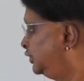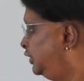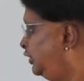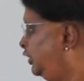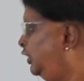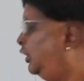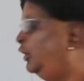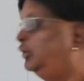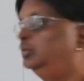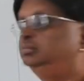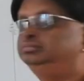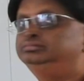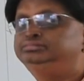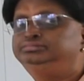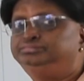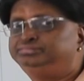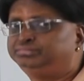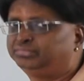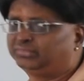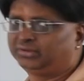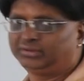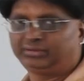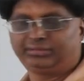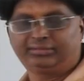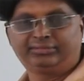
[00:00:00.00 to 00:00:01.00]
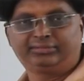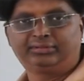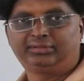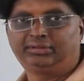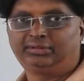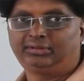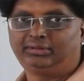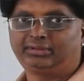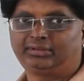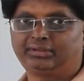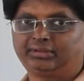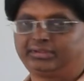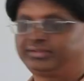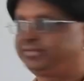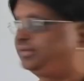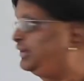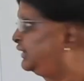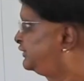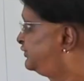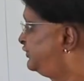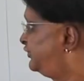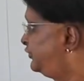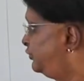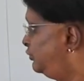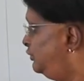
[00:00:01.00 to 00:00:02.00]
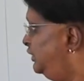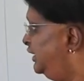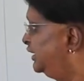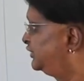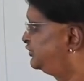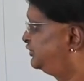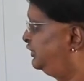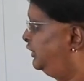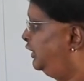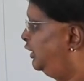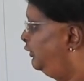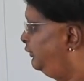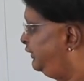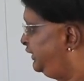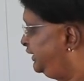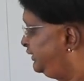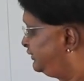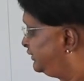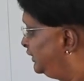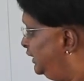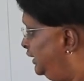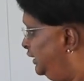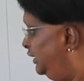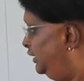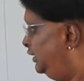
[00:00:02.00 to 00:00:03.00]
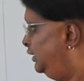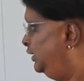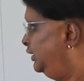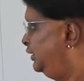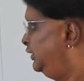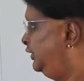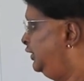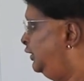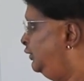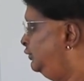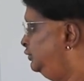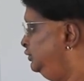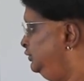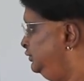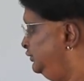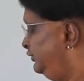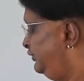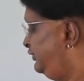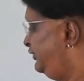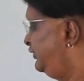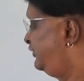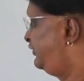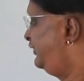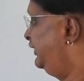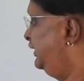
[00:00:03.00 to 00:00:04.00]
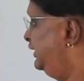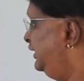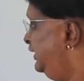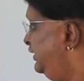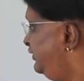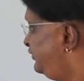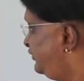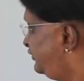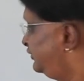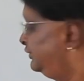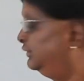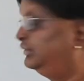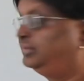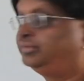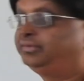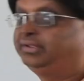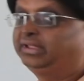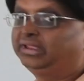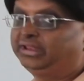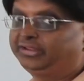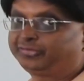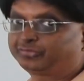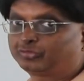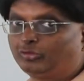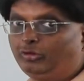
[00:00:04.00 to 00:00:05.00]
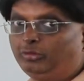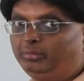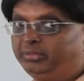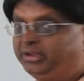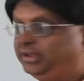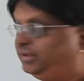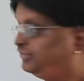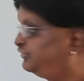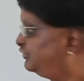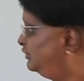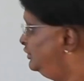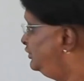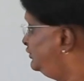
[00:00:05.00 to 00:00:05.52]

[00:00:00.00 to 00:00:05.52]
Now successive reduction. Now it is now series combination